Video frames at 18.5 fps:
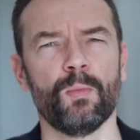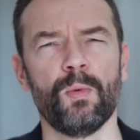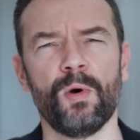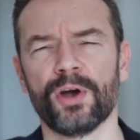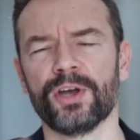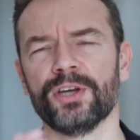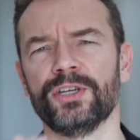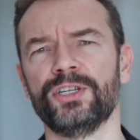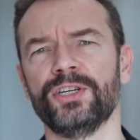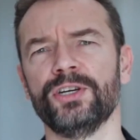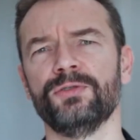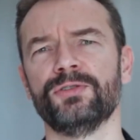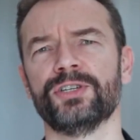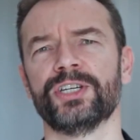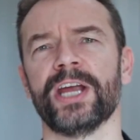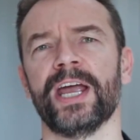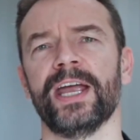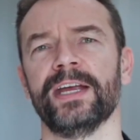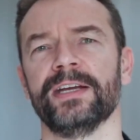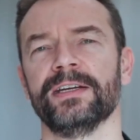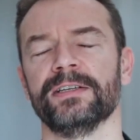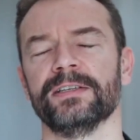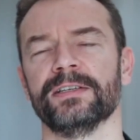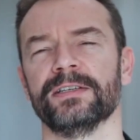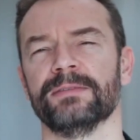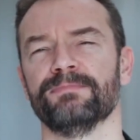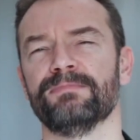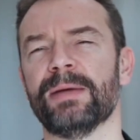what could you
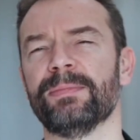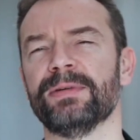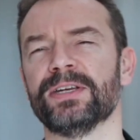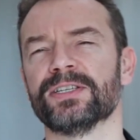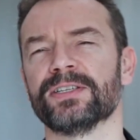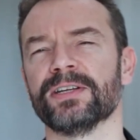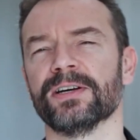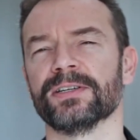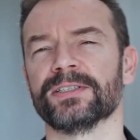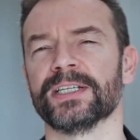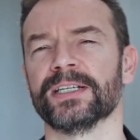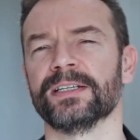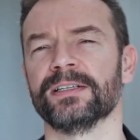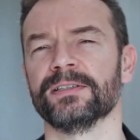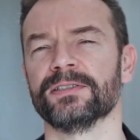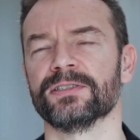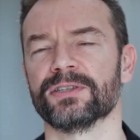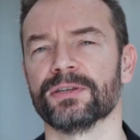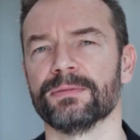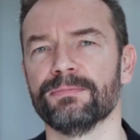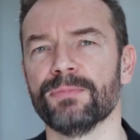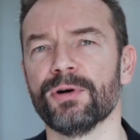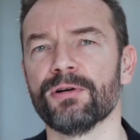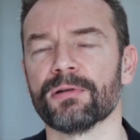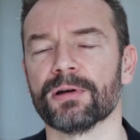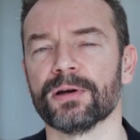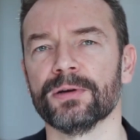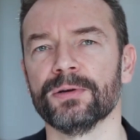change? Maybe starting
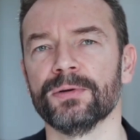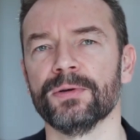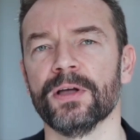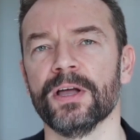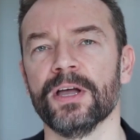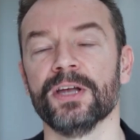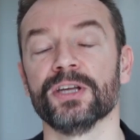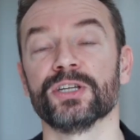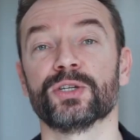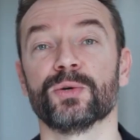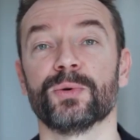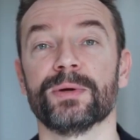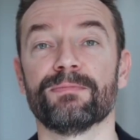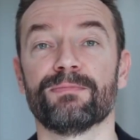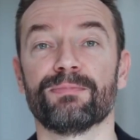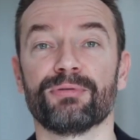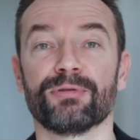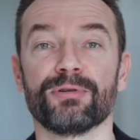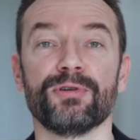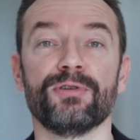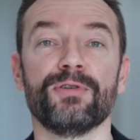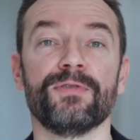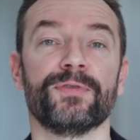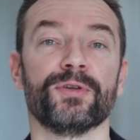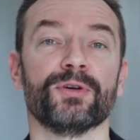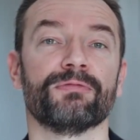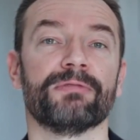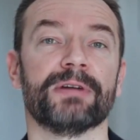tomorrow to
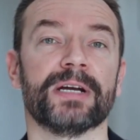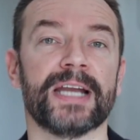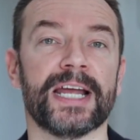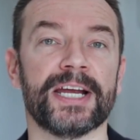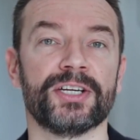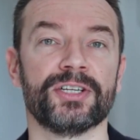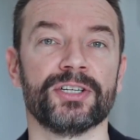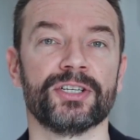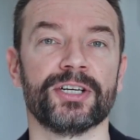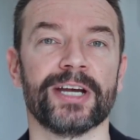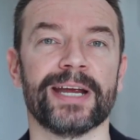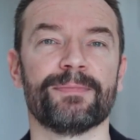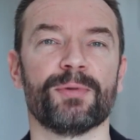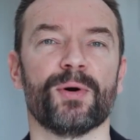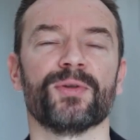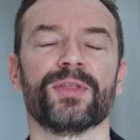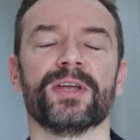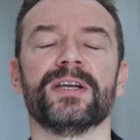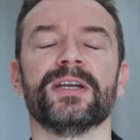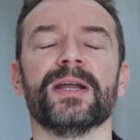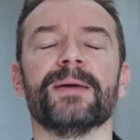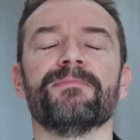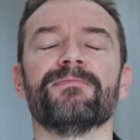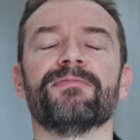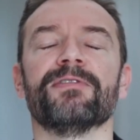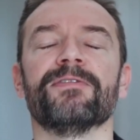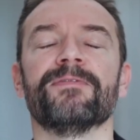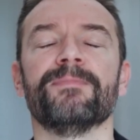improve your relationship or the
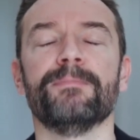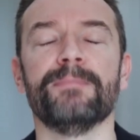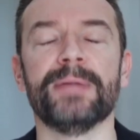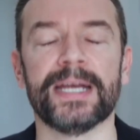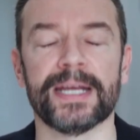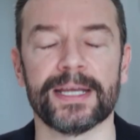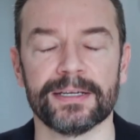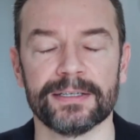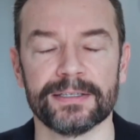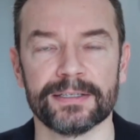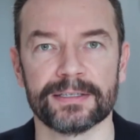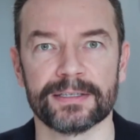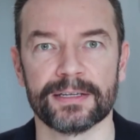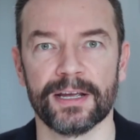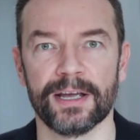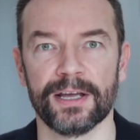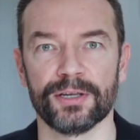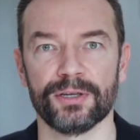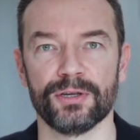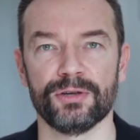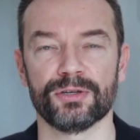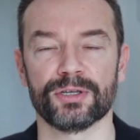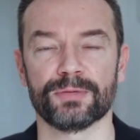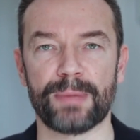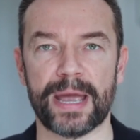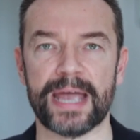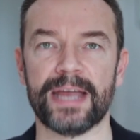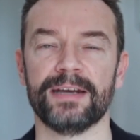number of minutes you
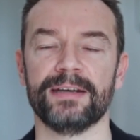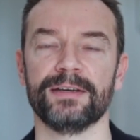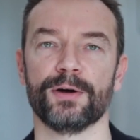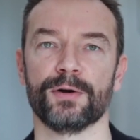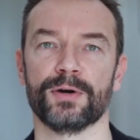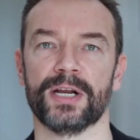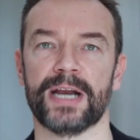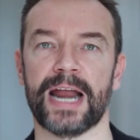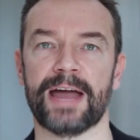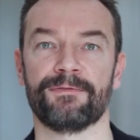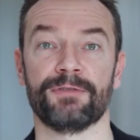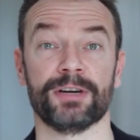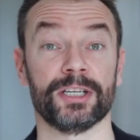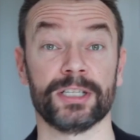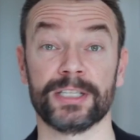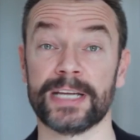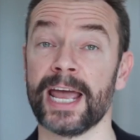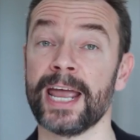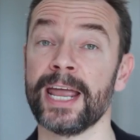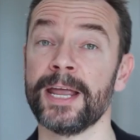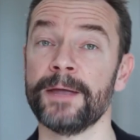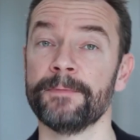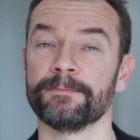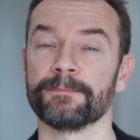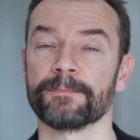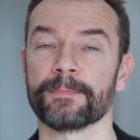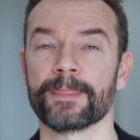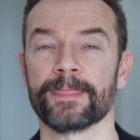spend on an average day
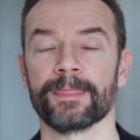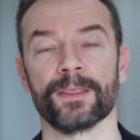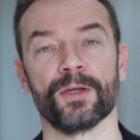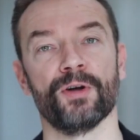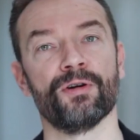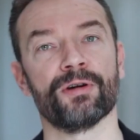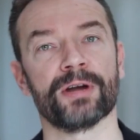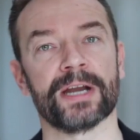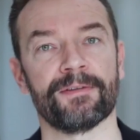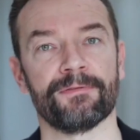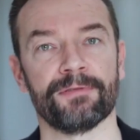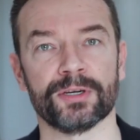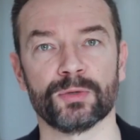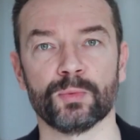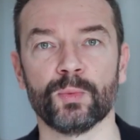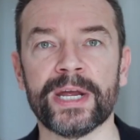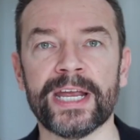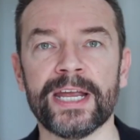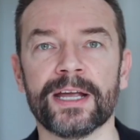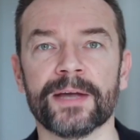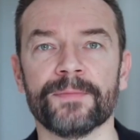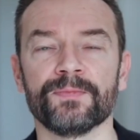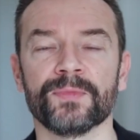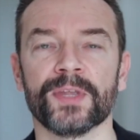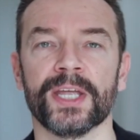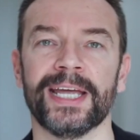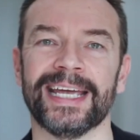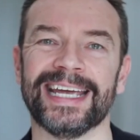or an average week
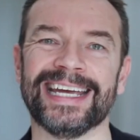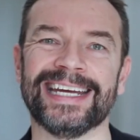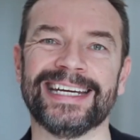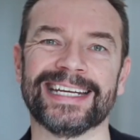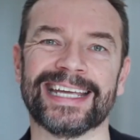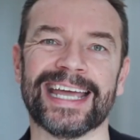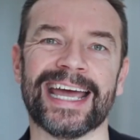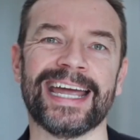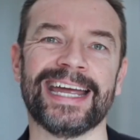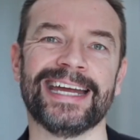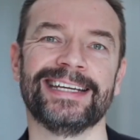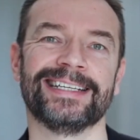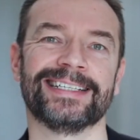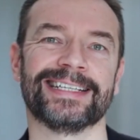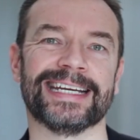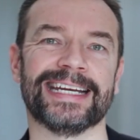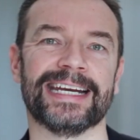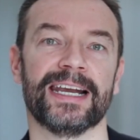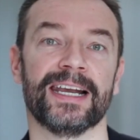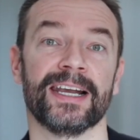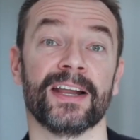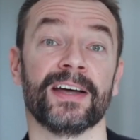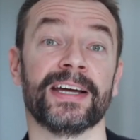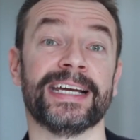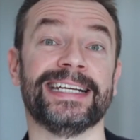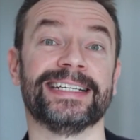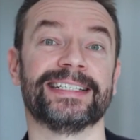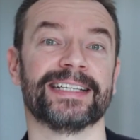engaged in
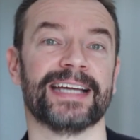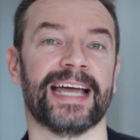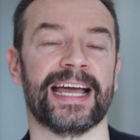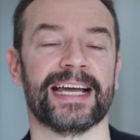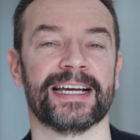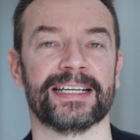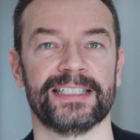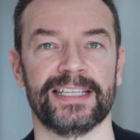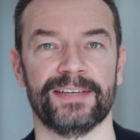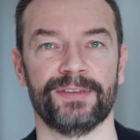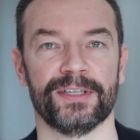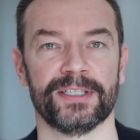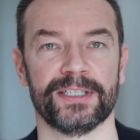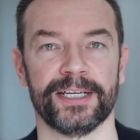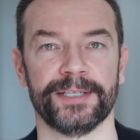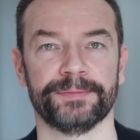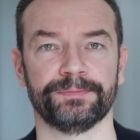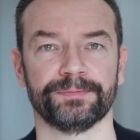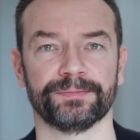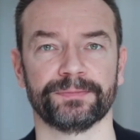light activity.